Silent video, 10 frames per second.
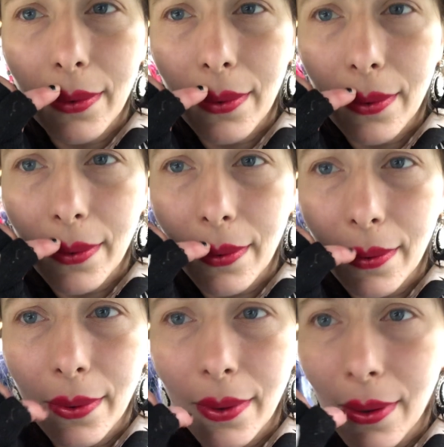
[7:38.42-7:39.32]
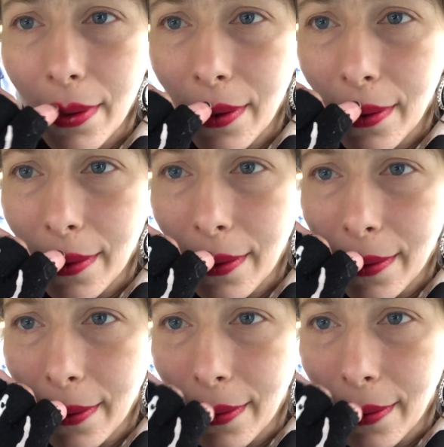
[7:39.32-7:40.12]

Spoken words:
Nothing is said.